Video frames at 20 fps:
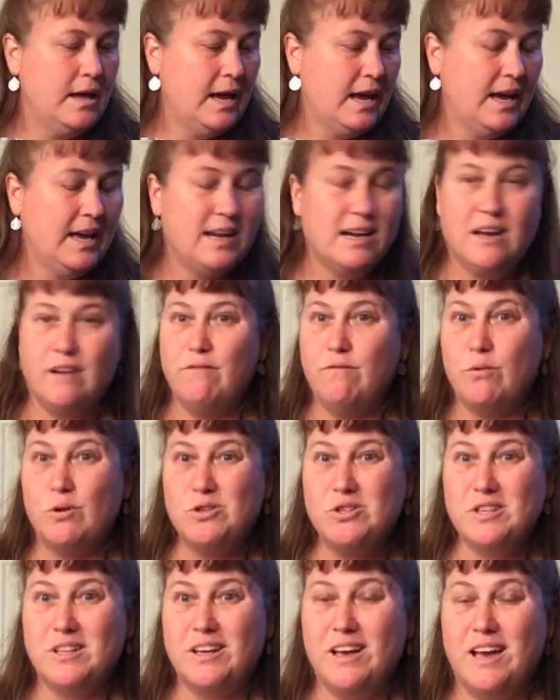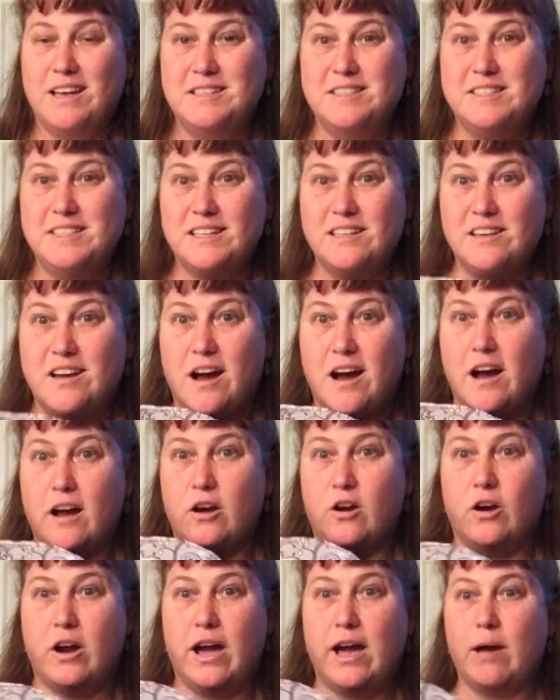And unfortunately I did not
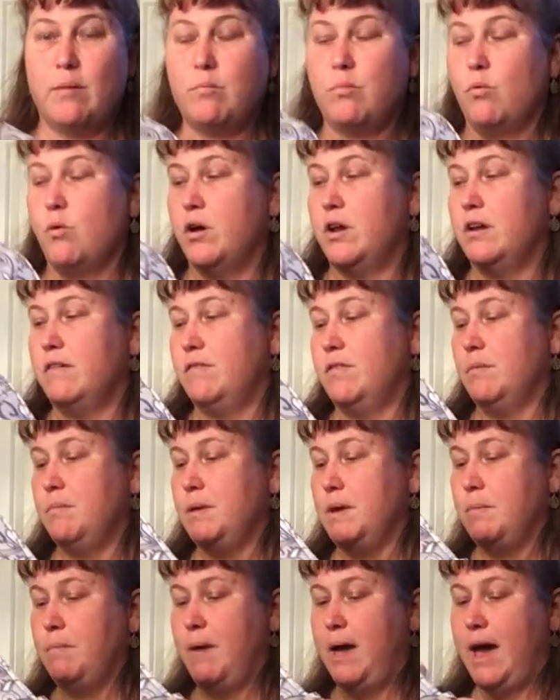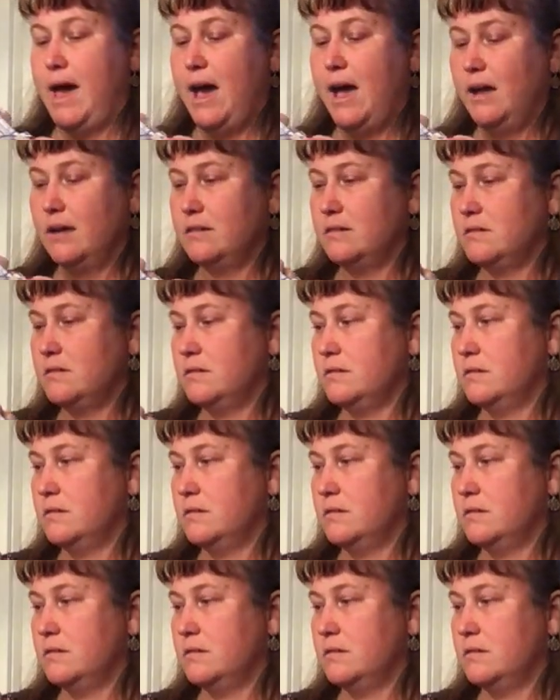grab one of the Be Packed.